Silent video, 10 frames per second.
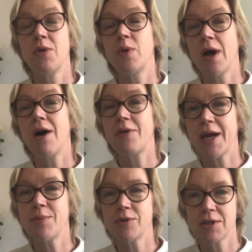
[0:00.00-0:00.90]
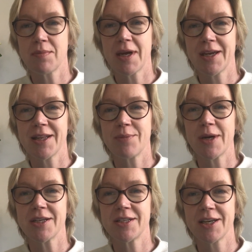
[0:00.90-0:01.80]
we are able to make it the
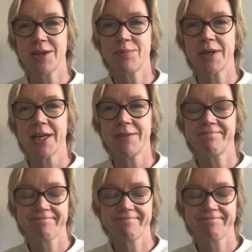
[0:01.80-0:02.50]
best it can be.